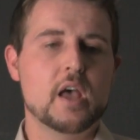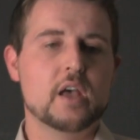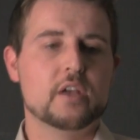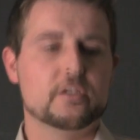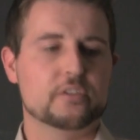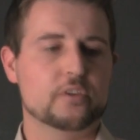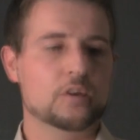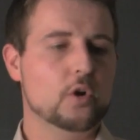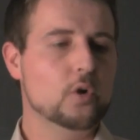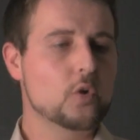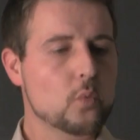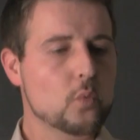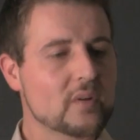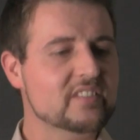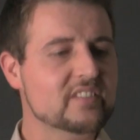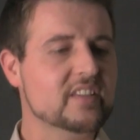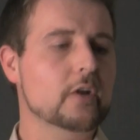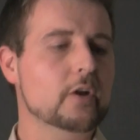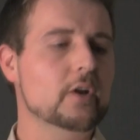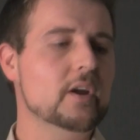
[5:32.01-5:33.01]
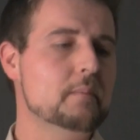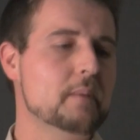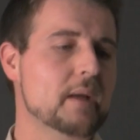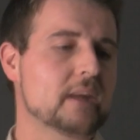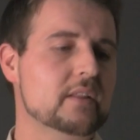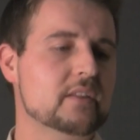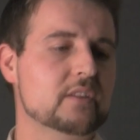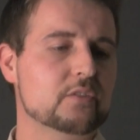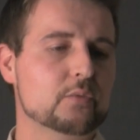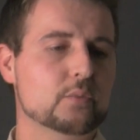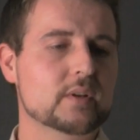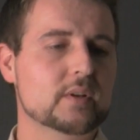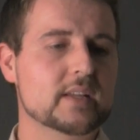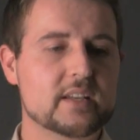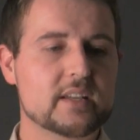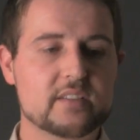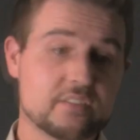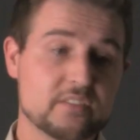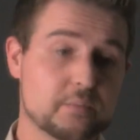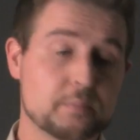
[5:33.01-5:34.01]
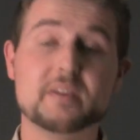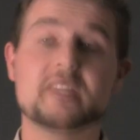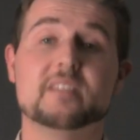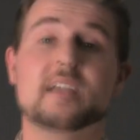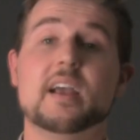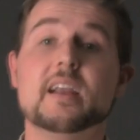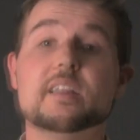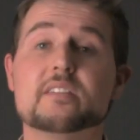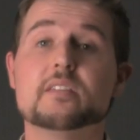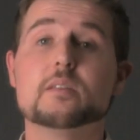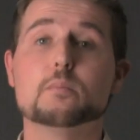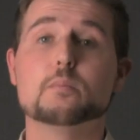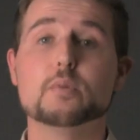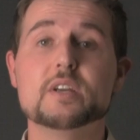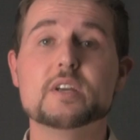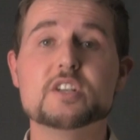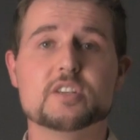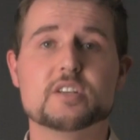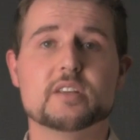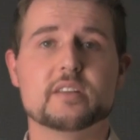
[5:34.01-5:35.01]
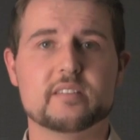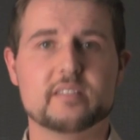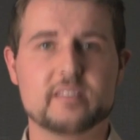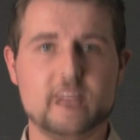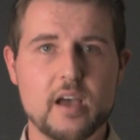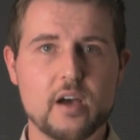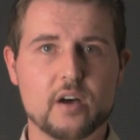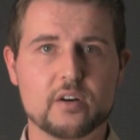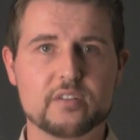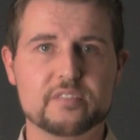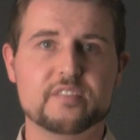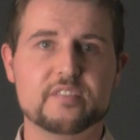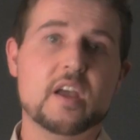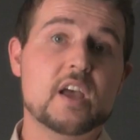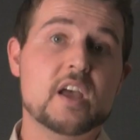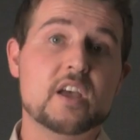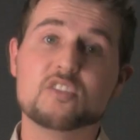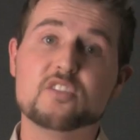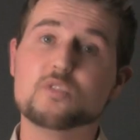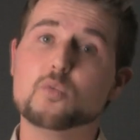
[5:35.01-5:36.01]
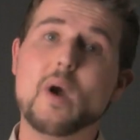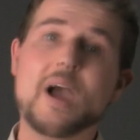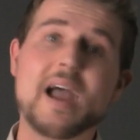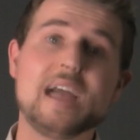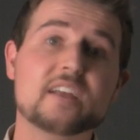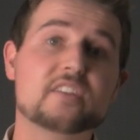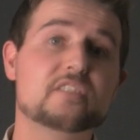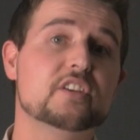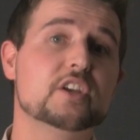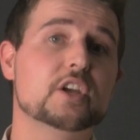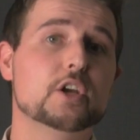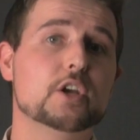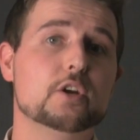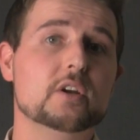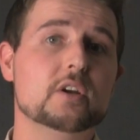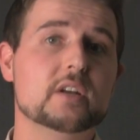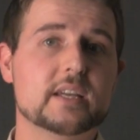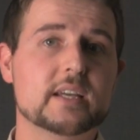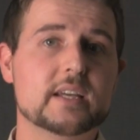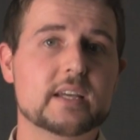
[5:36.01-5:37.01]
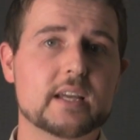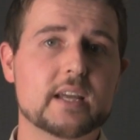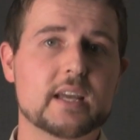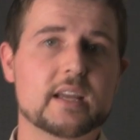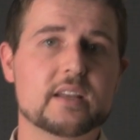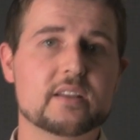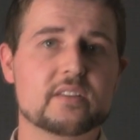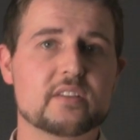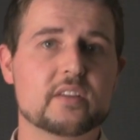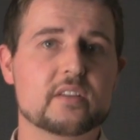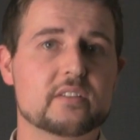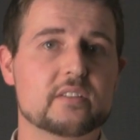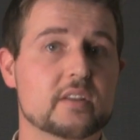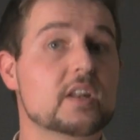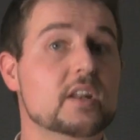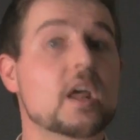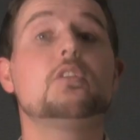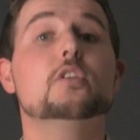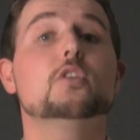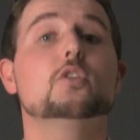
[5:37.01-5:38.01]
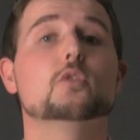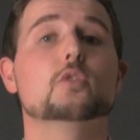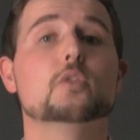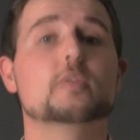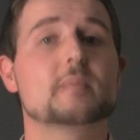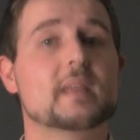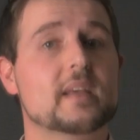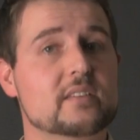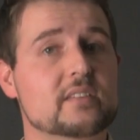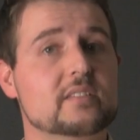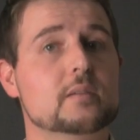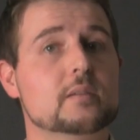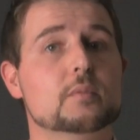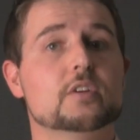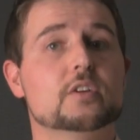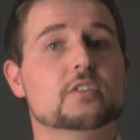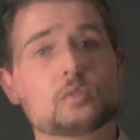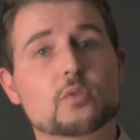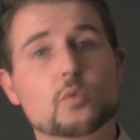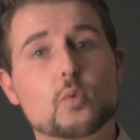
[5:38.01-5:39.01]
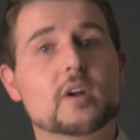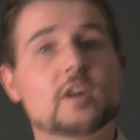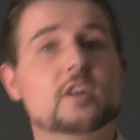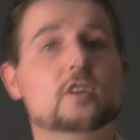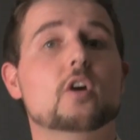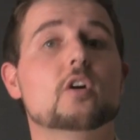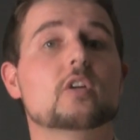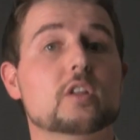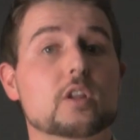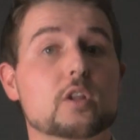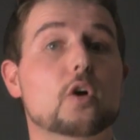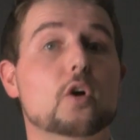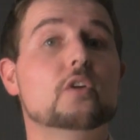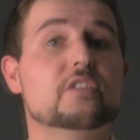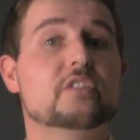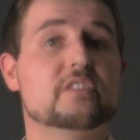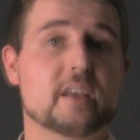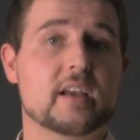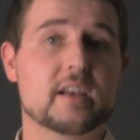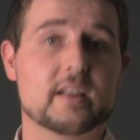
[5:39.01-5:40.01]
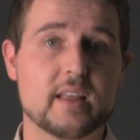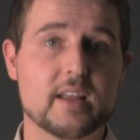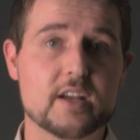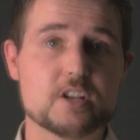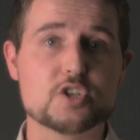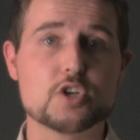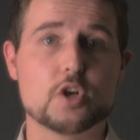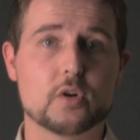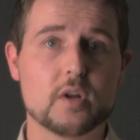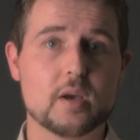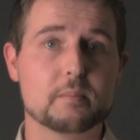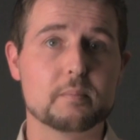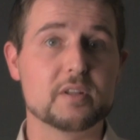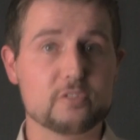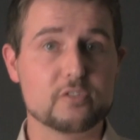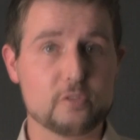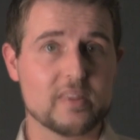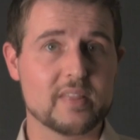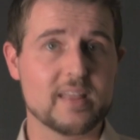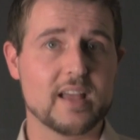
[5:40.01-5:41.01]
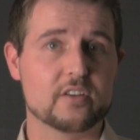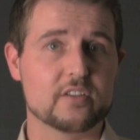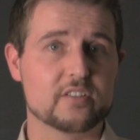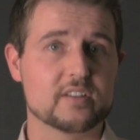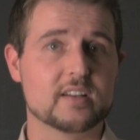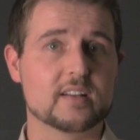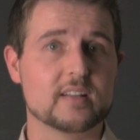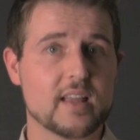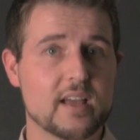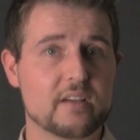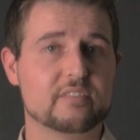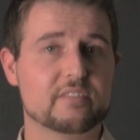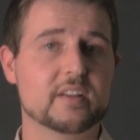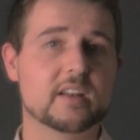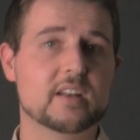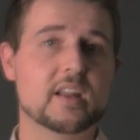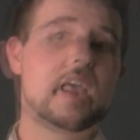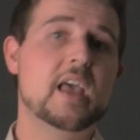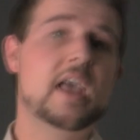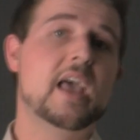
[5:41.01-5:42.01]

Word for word: So, what's scary about this release is besides the breach itself, Swag Economic security is, is another group that's similar to one called LulzSec that showed up in 2011.